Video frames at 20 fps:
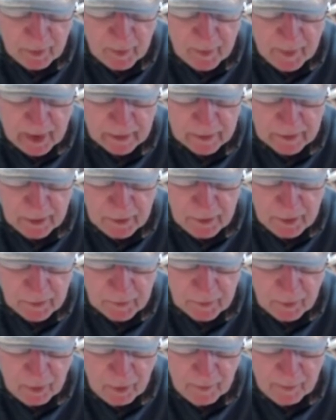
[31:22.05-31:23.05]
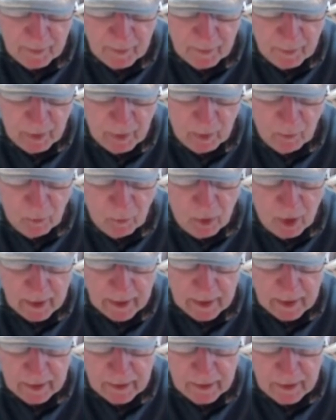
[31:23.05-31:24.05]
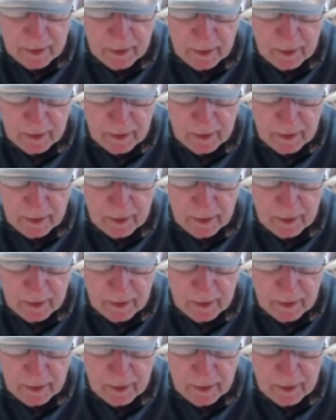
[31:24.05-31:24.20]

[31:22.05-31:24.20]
back there? You throw a wad in?